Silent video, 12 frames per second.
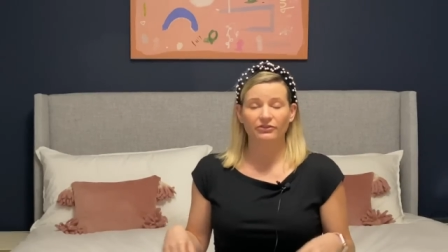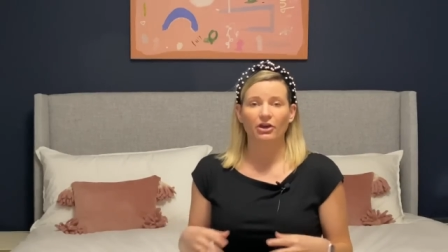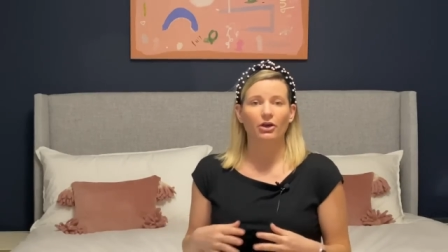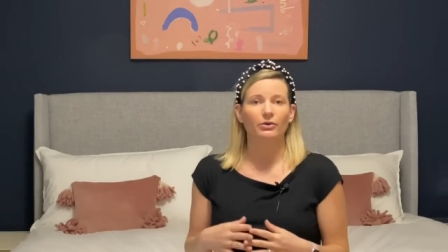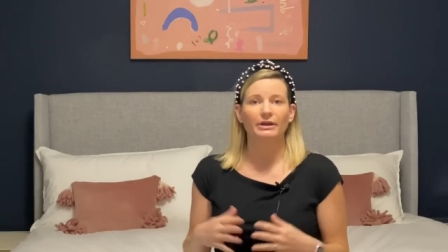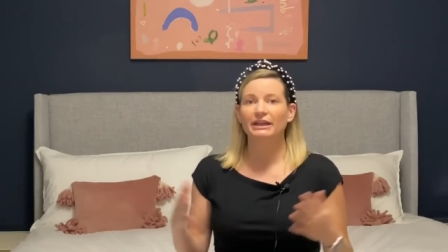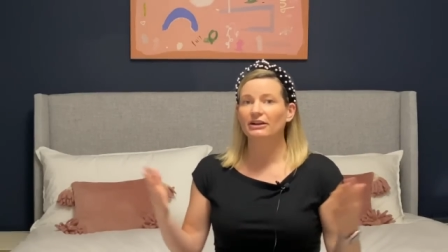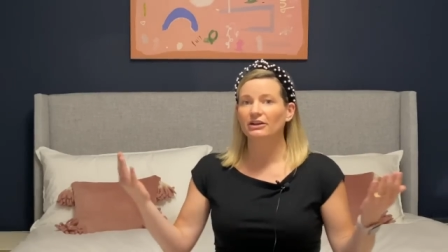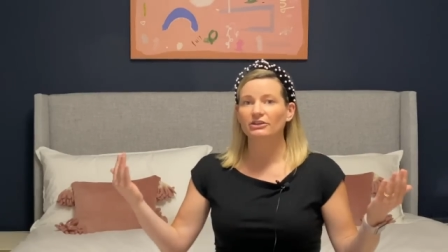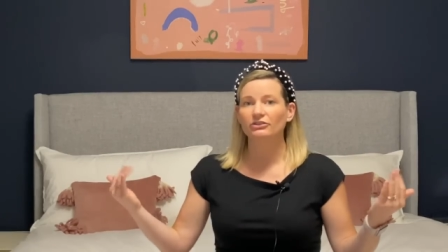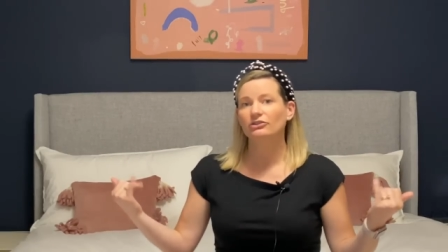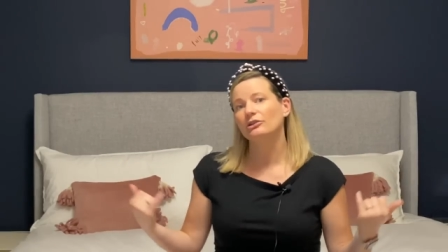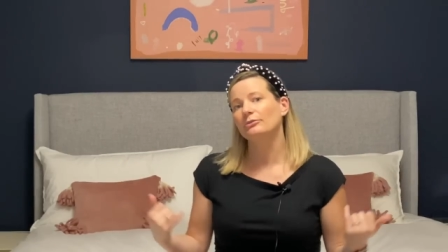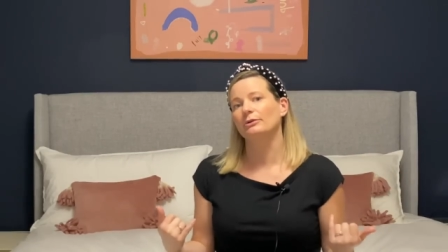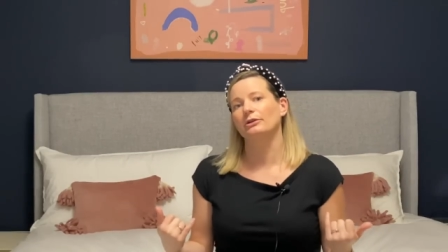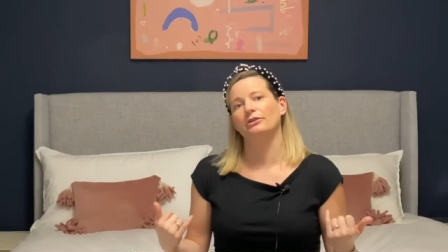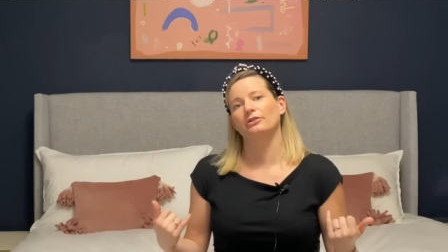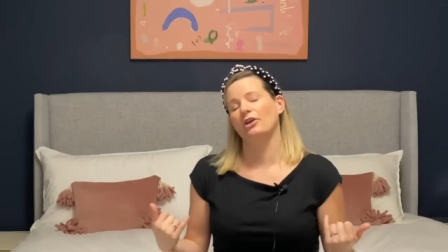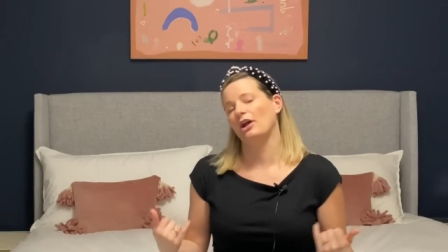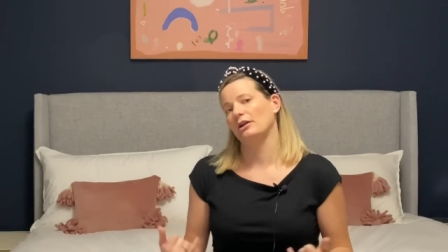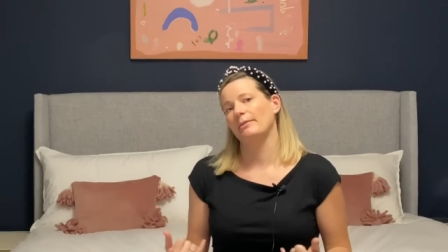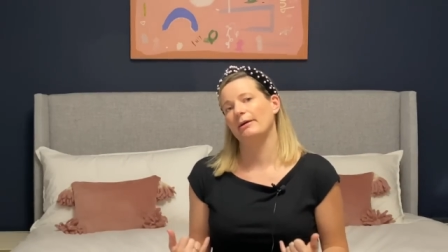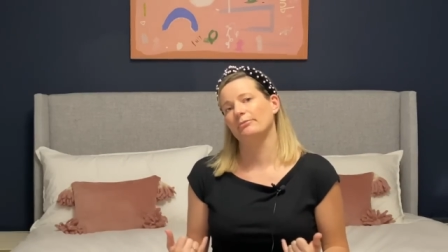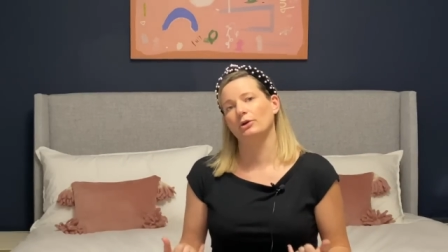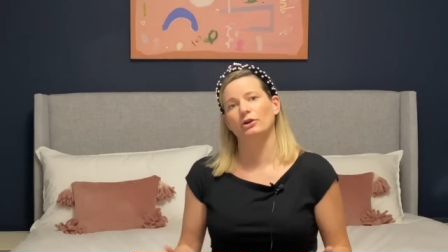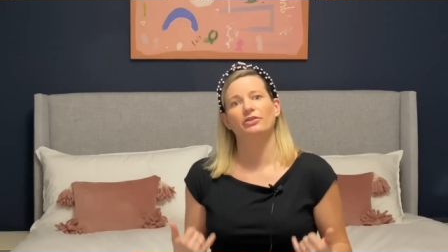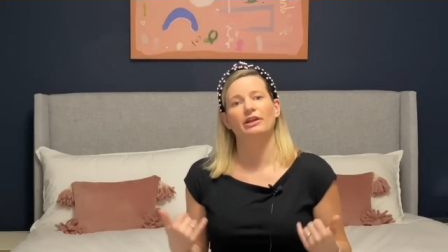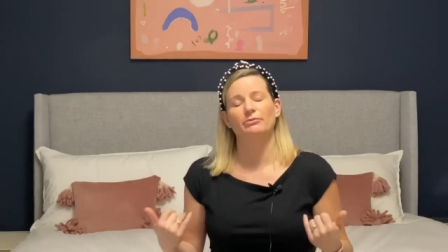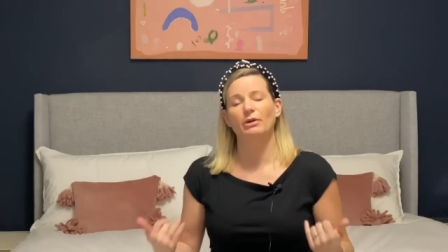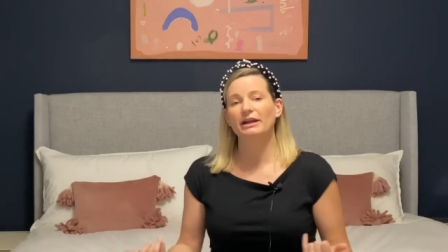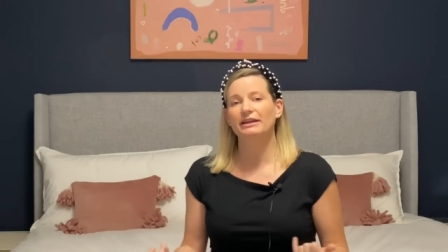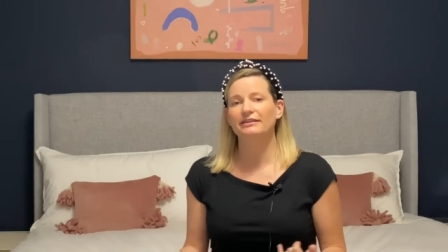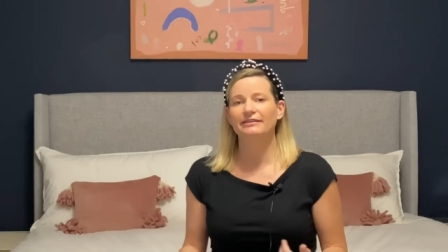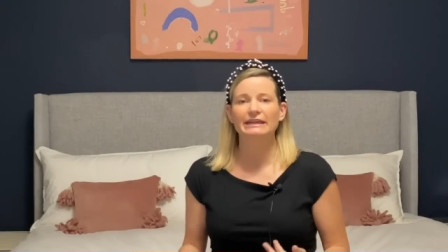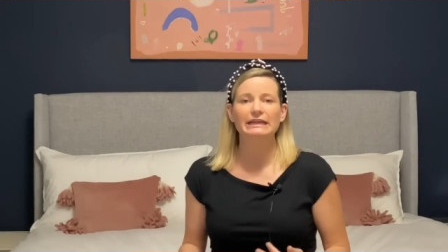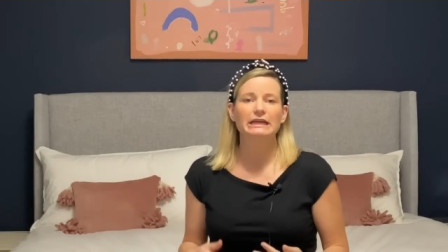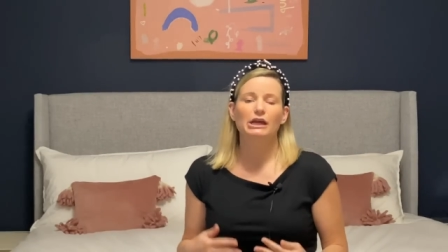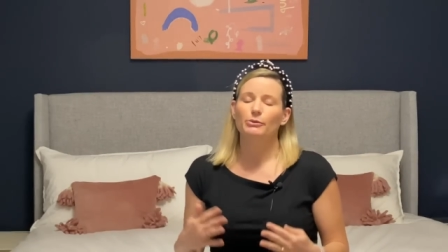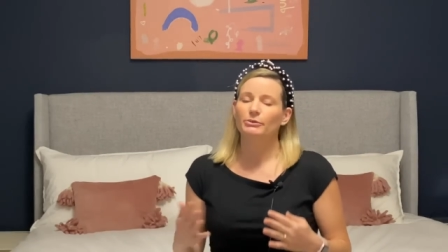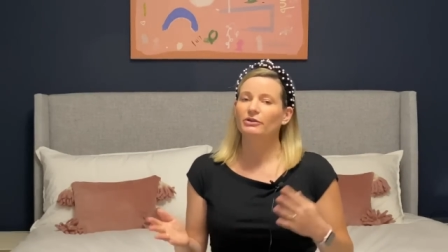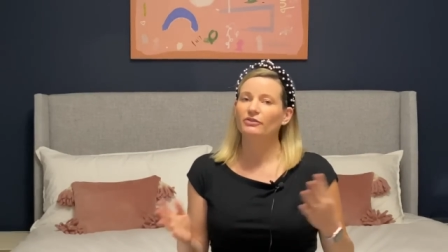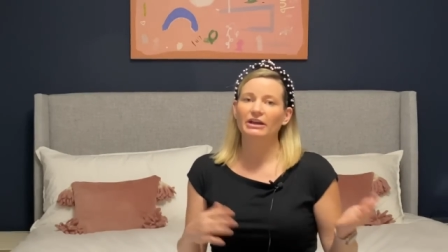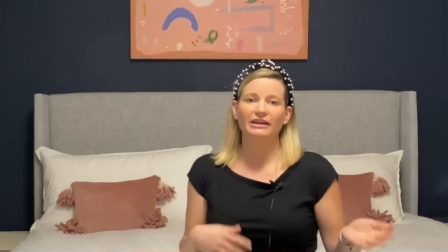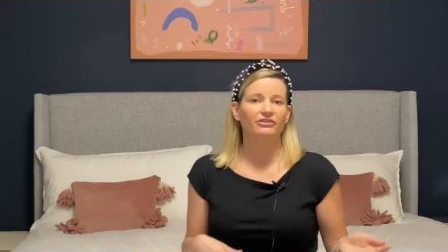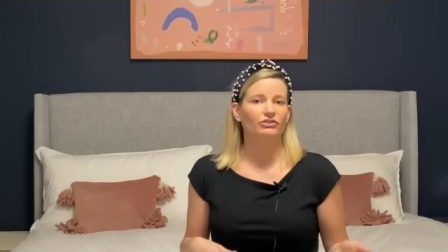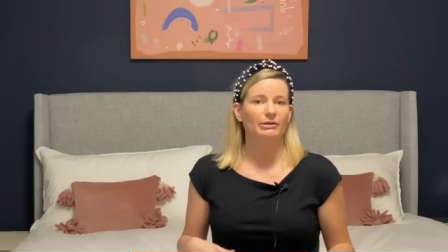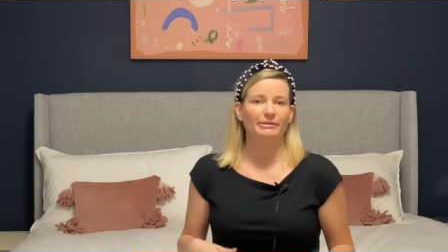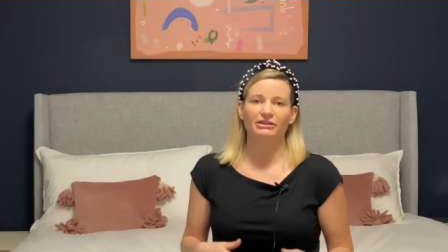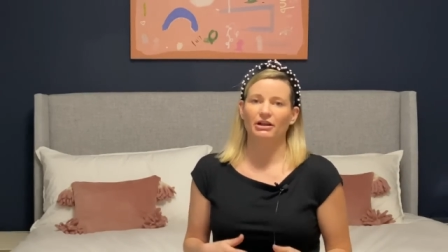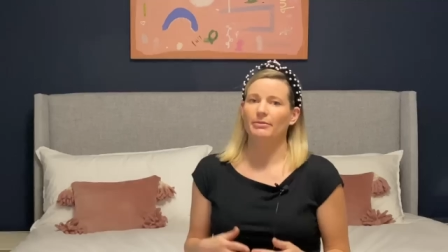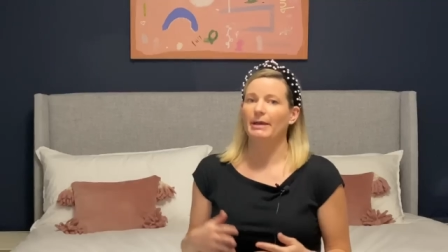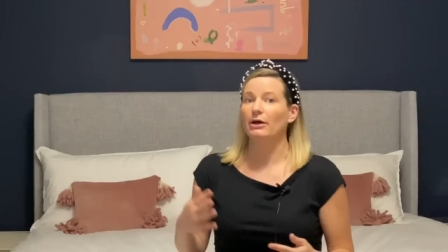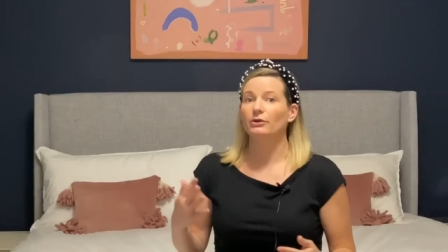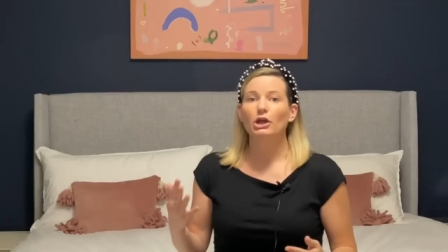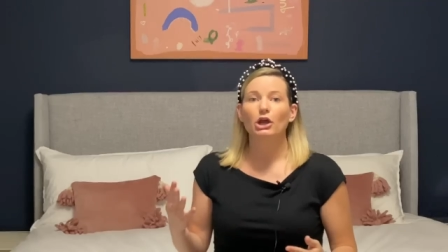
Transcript: So here on YouTube, we talk about birth and pregnancy, but over on Instagram, I talk about